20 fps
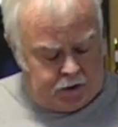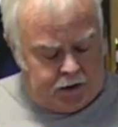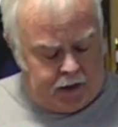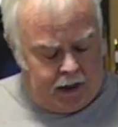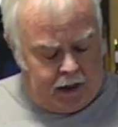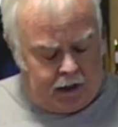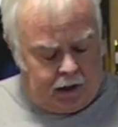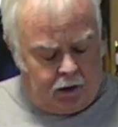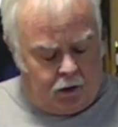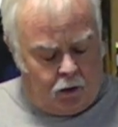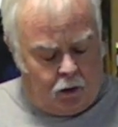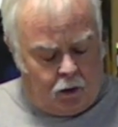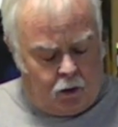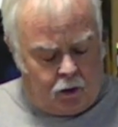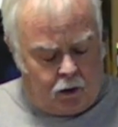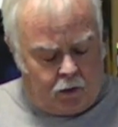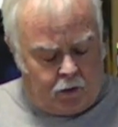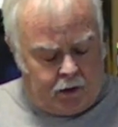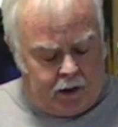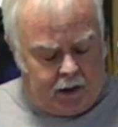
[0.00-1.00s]
yellow
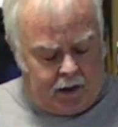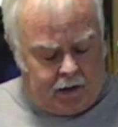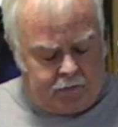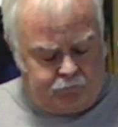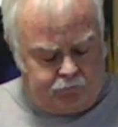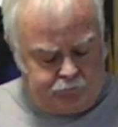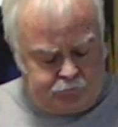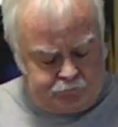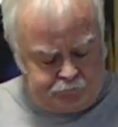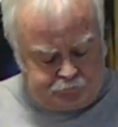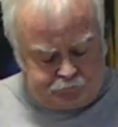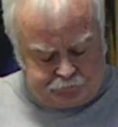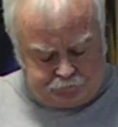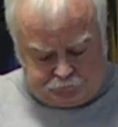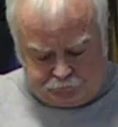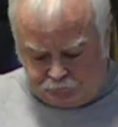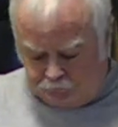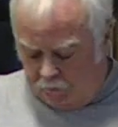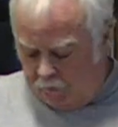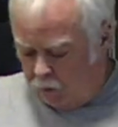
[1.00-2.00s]
or
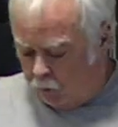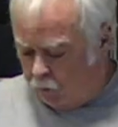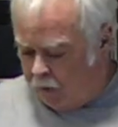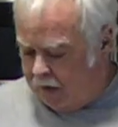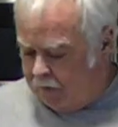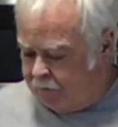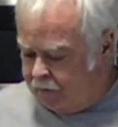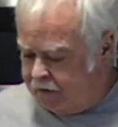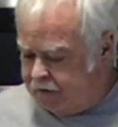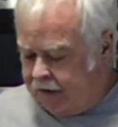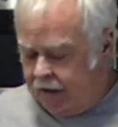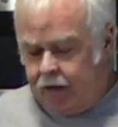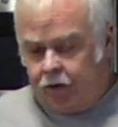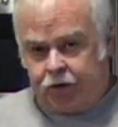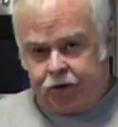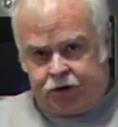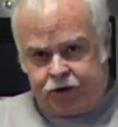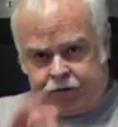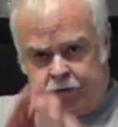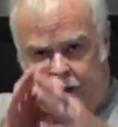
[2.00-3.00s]
red
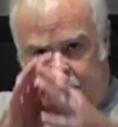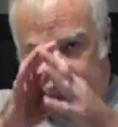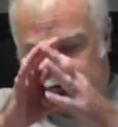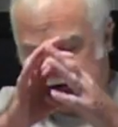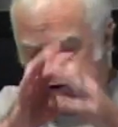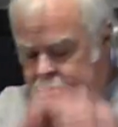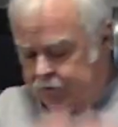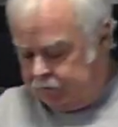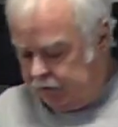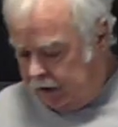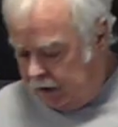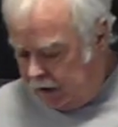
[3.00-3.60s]
potatoes, the small ones.